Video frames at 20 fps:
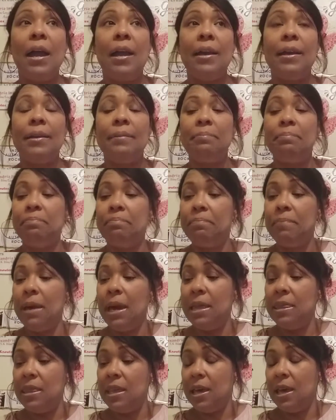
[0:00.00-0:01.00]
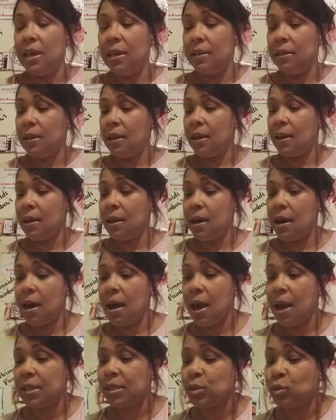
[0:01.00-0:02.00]
and then as
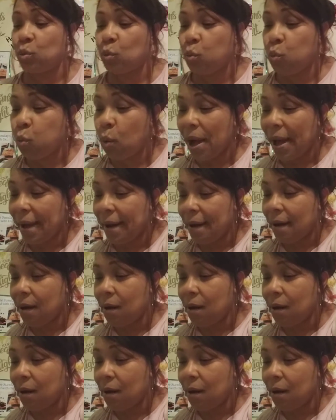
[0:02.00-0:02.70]
well,